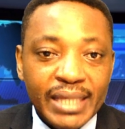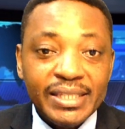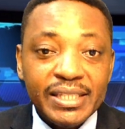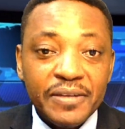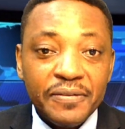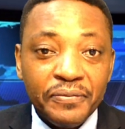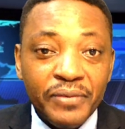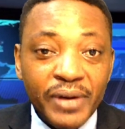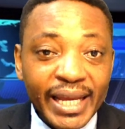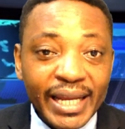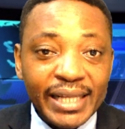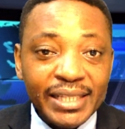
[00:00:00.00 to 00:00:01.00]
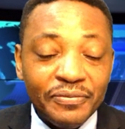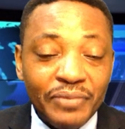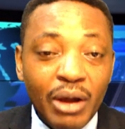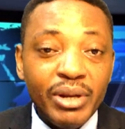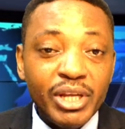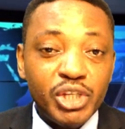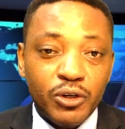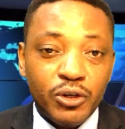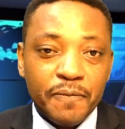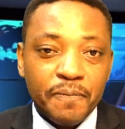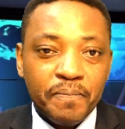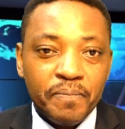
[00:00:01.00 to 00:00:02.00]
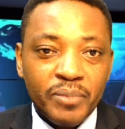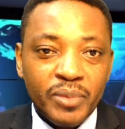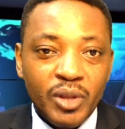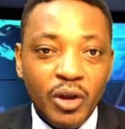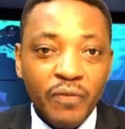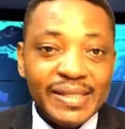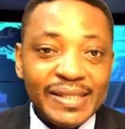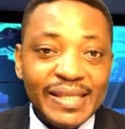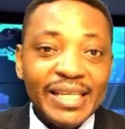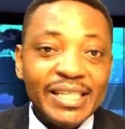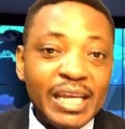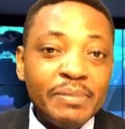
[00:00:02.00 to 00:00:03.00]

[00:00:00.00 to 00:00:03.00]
It is a flagrant violation of the St.